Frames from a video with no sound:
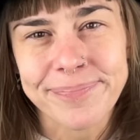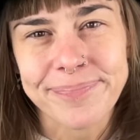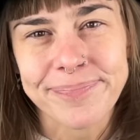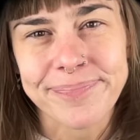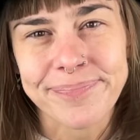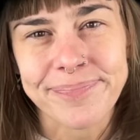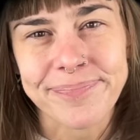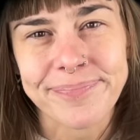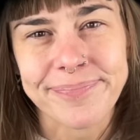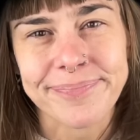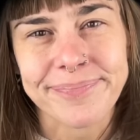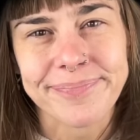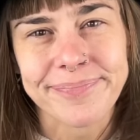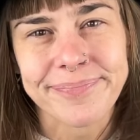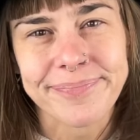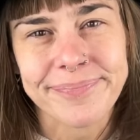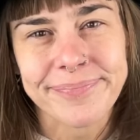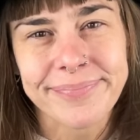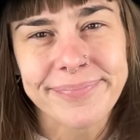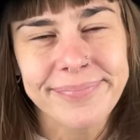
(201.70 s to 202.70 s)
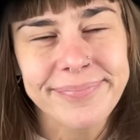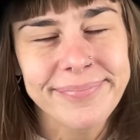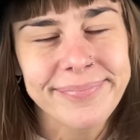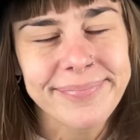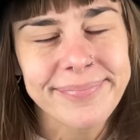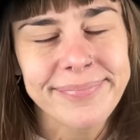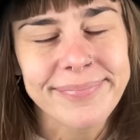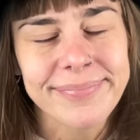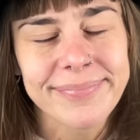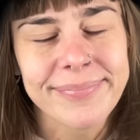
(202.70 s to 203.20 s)

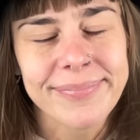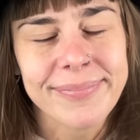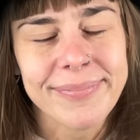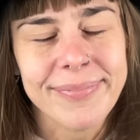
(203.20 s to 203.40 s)
No one is speaking in this clip.